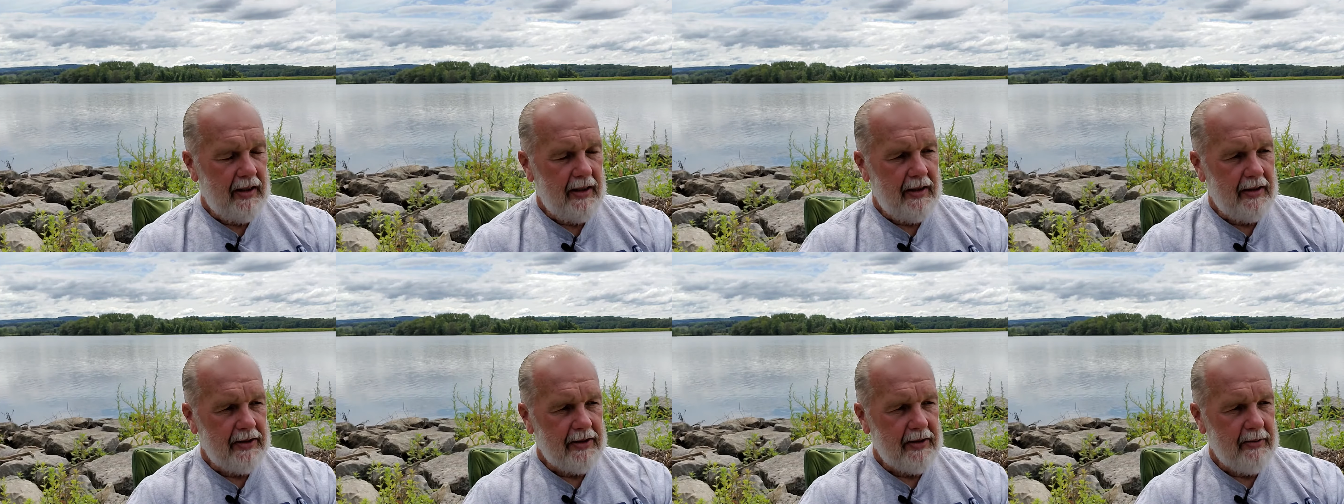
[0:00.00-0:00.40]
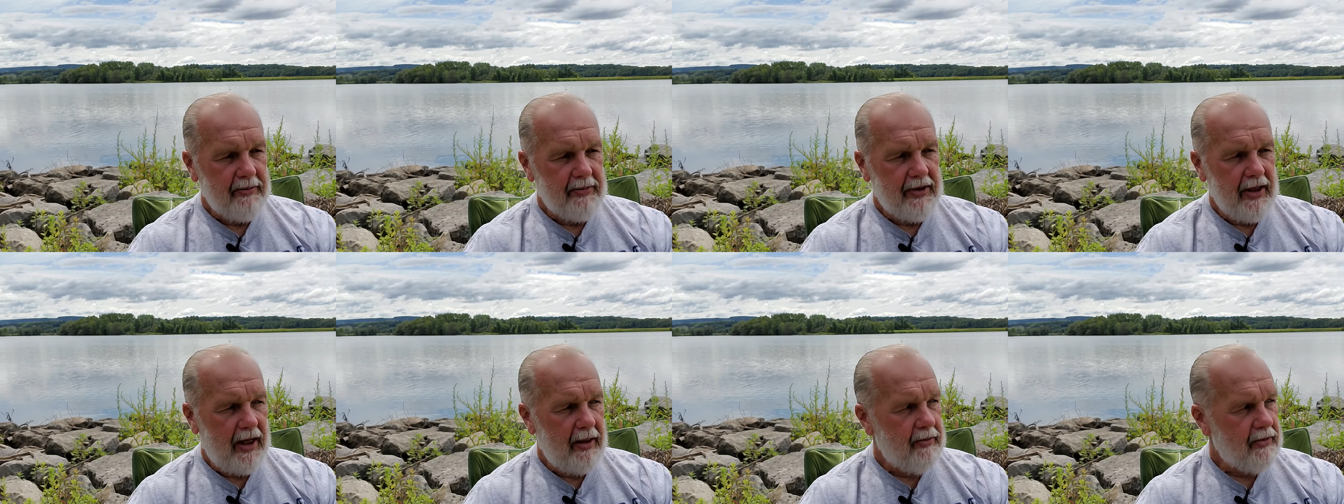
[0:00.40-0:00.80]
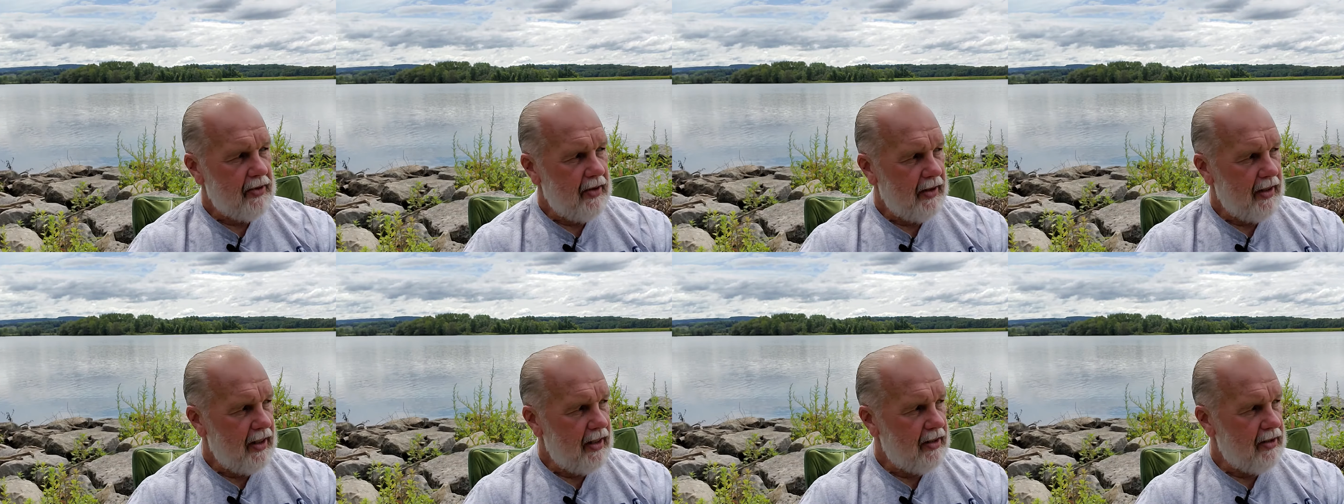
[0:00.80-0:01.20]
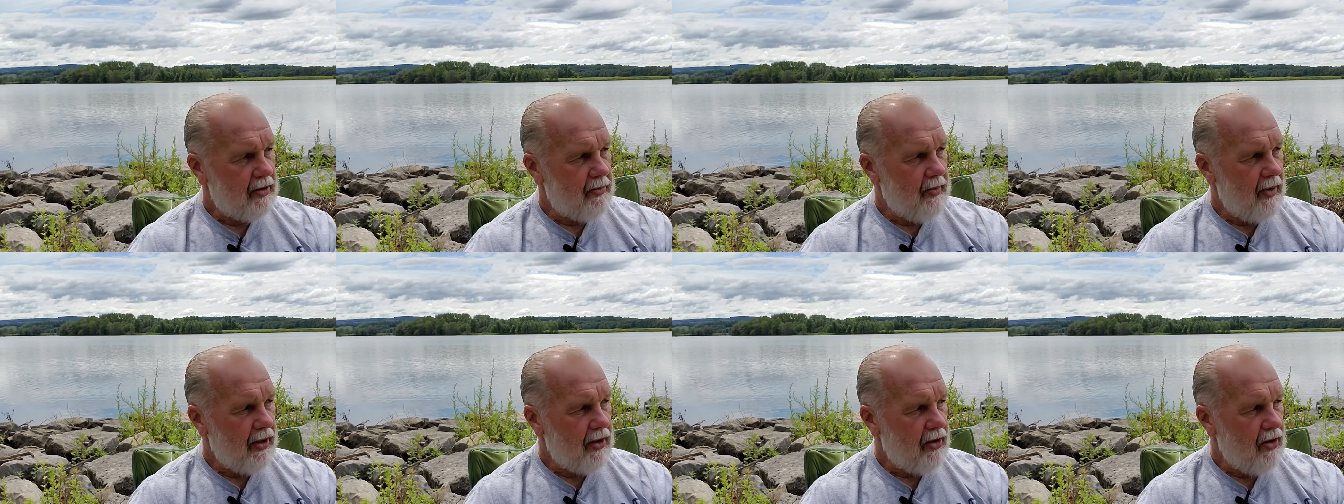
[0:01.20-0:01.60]
Sometimes I get
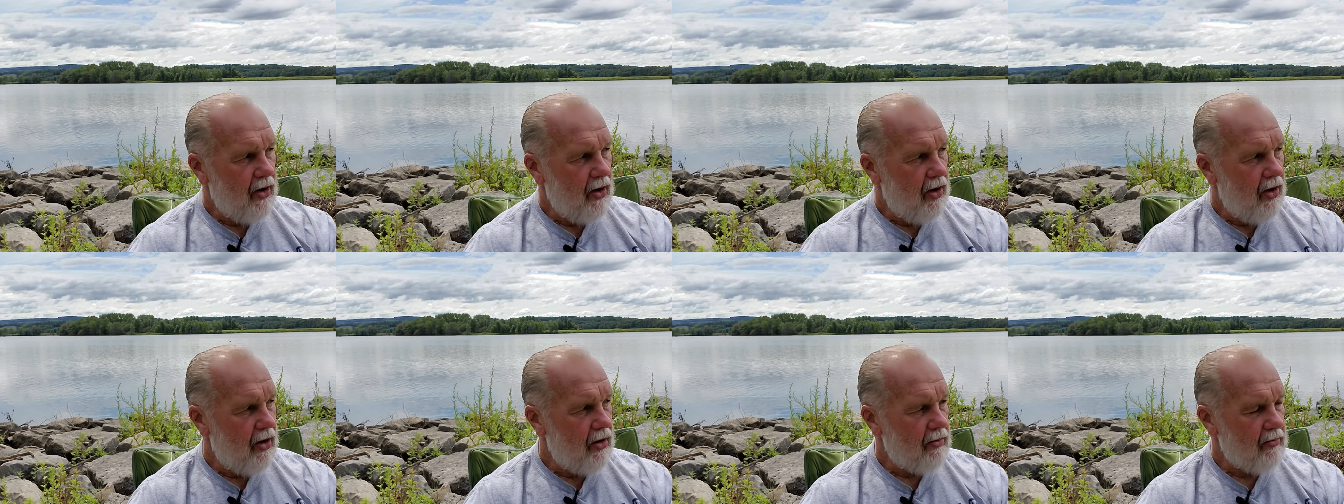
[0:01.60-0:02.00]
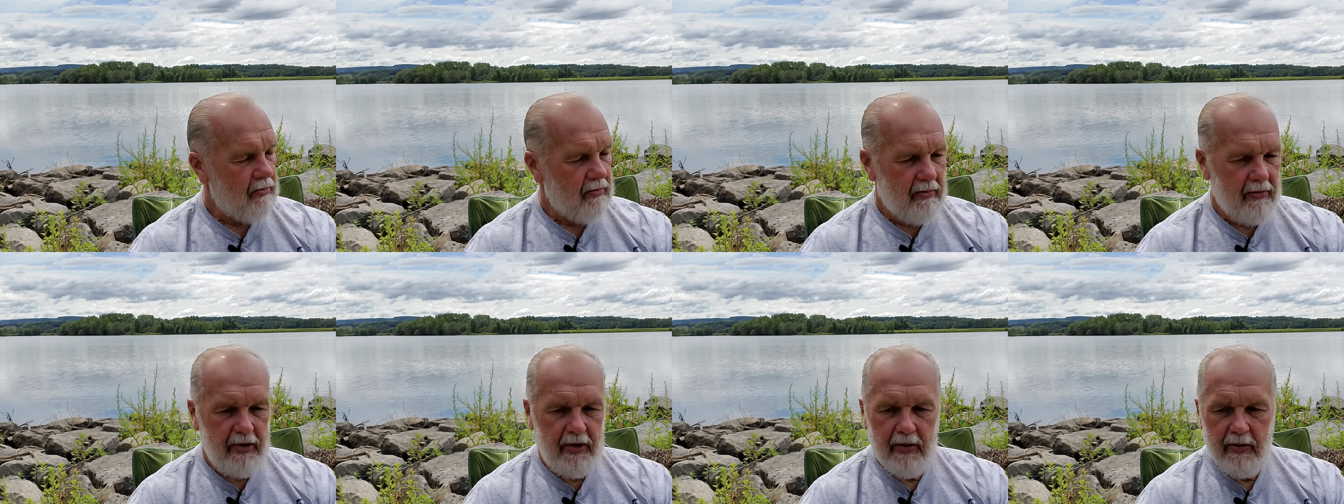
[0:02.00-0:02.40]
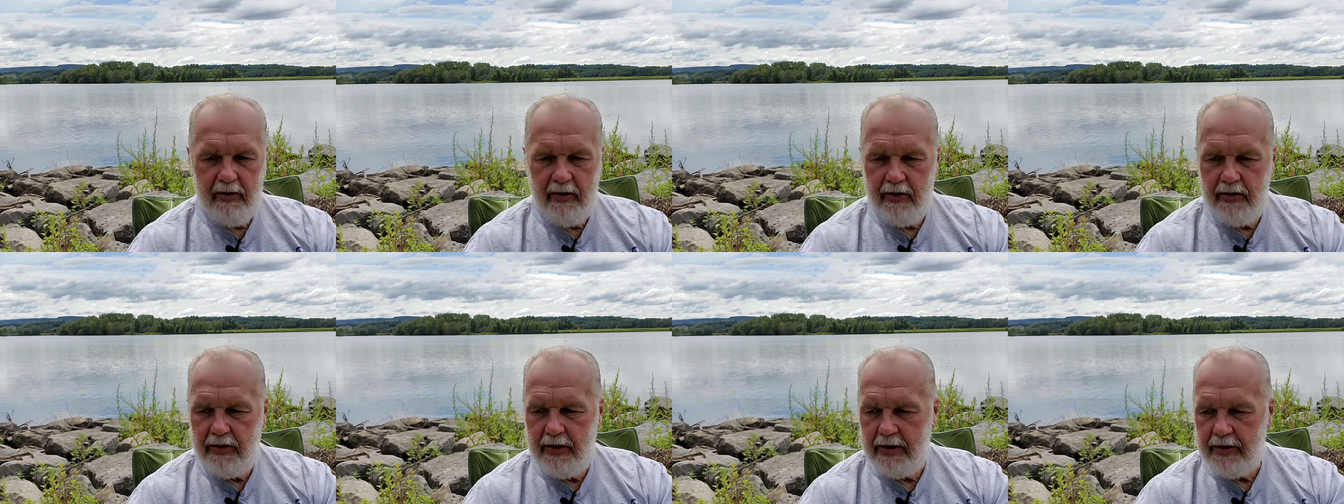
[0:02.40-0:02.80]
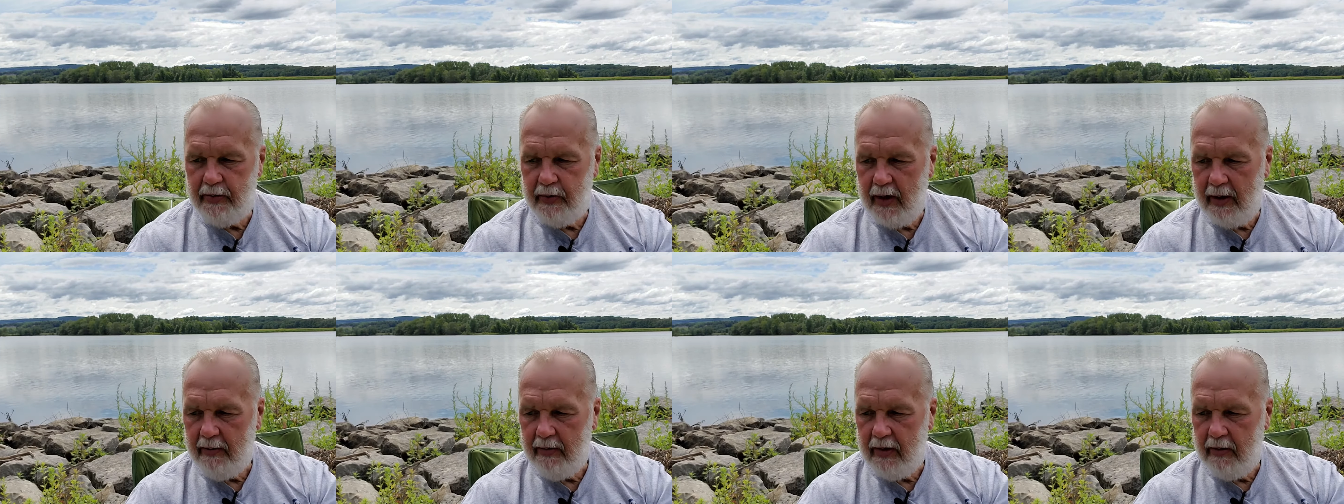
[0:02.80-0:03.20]
into my car. Usually it's
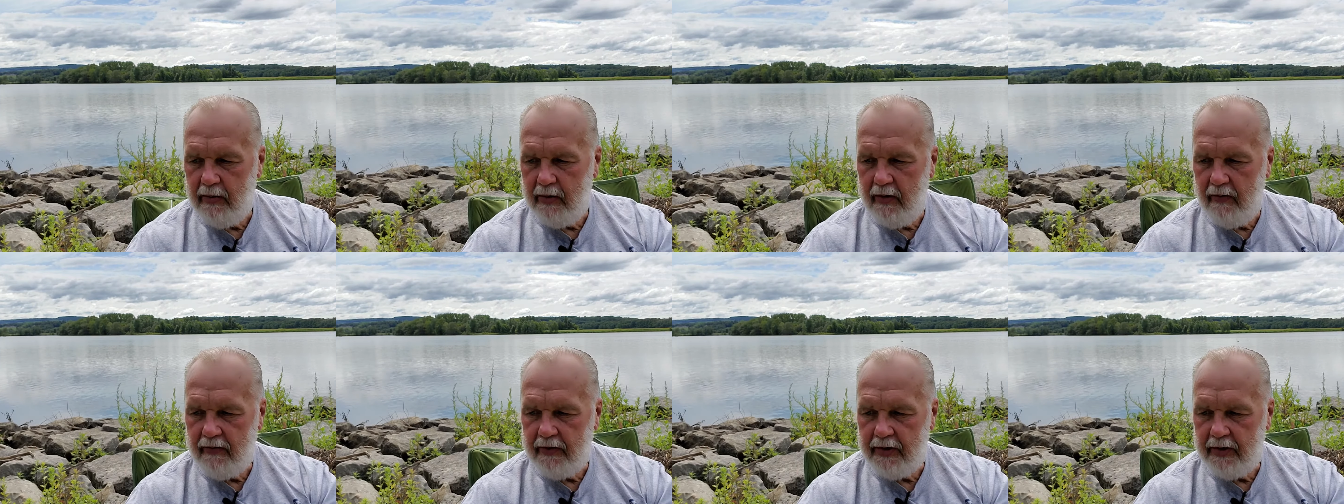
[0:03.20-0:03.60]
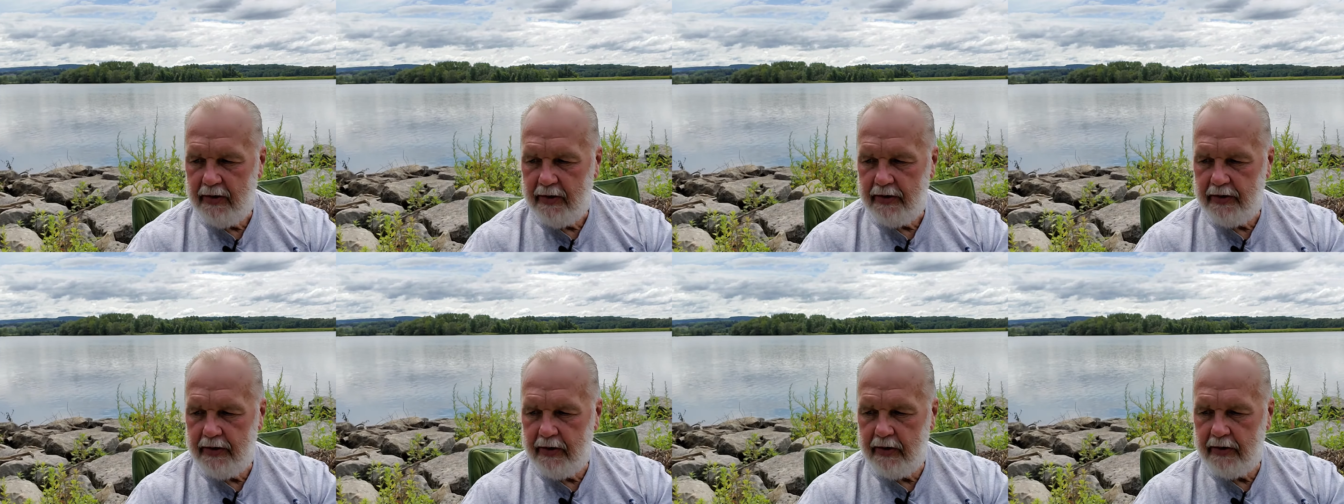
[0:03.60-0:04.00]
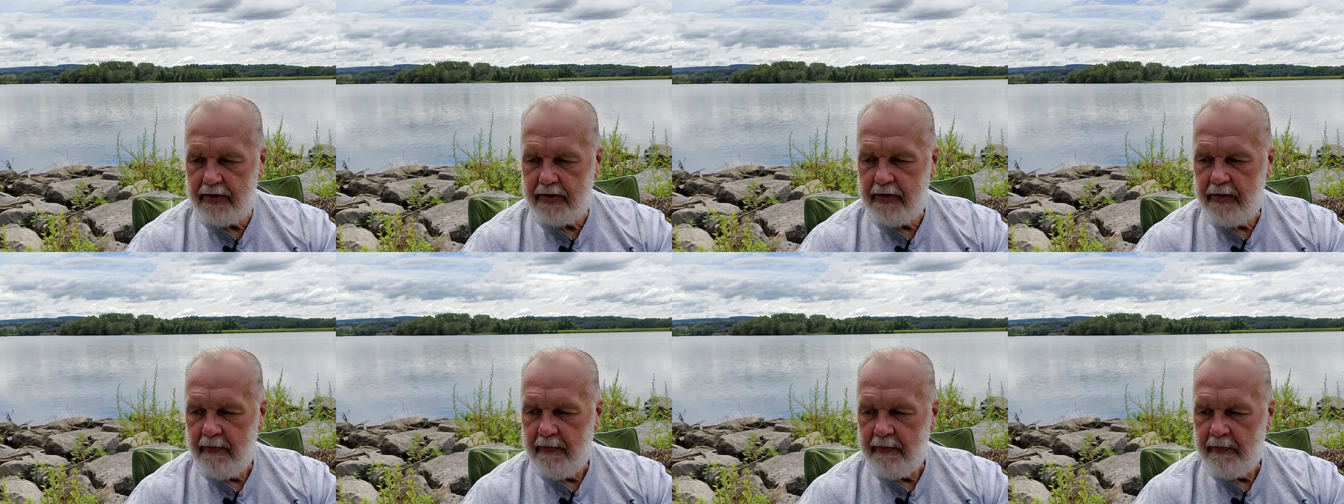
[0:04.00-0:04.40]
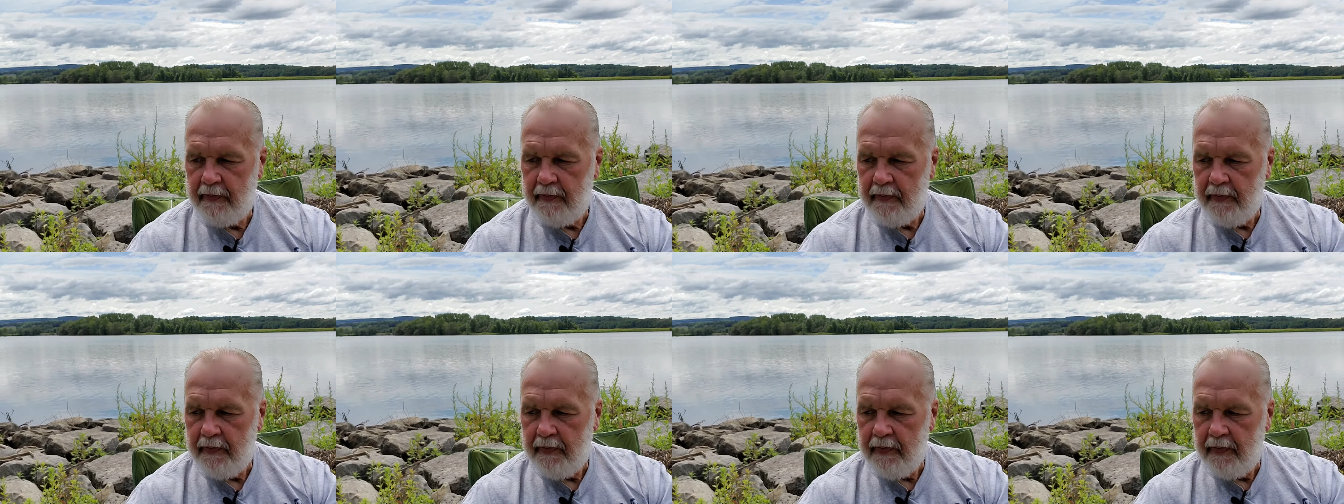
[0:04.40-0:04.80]
when I'm going over to the church
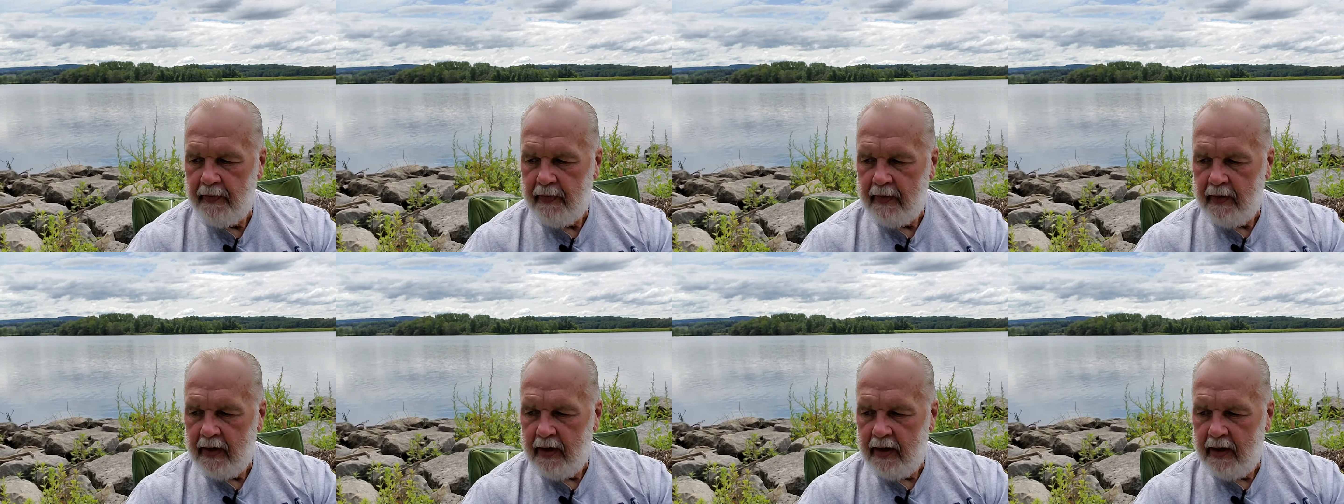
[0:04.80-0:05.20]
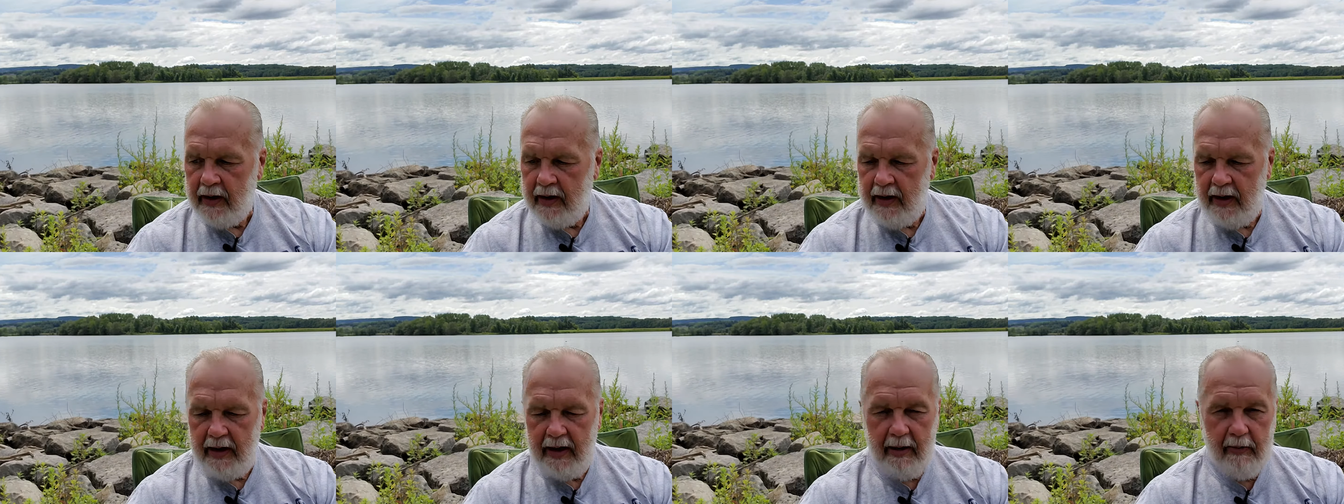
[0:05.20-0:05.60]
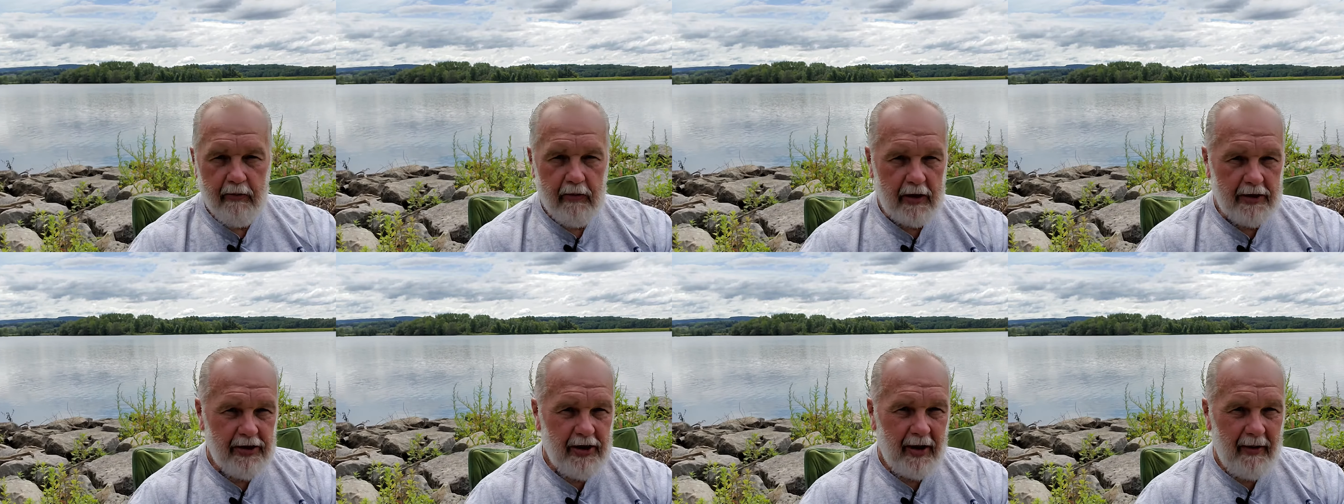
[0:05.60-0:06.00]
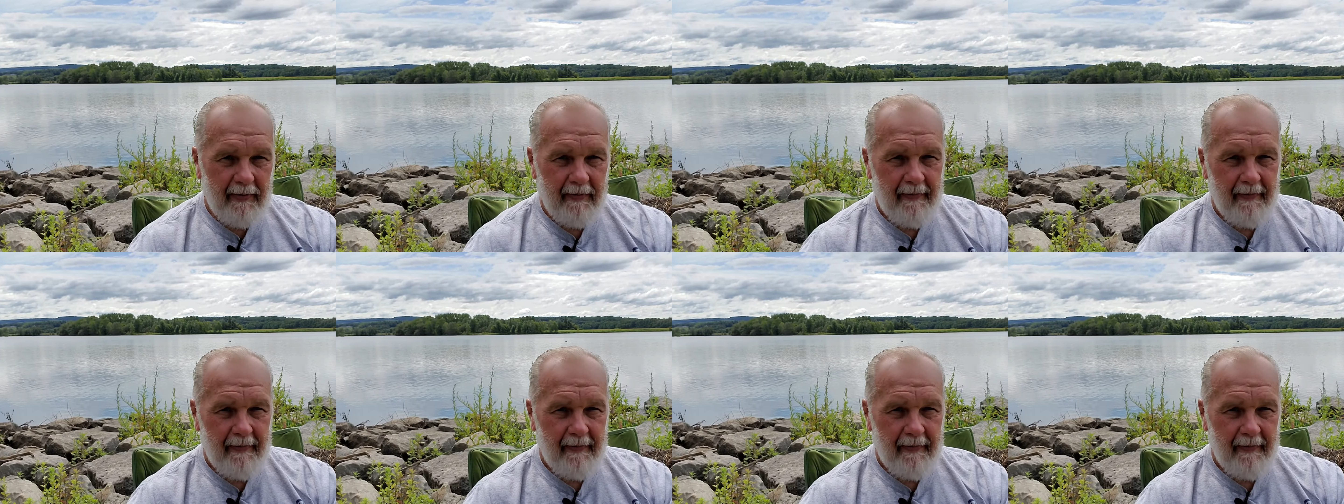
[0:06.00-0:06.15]
and I'm rushing.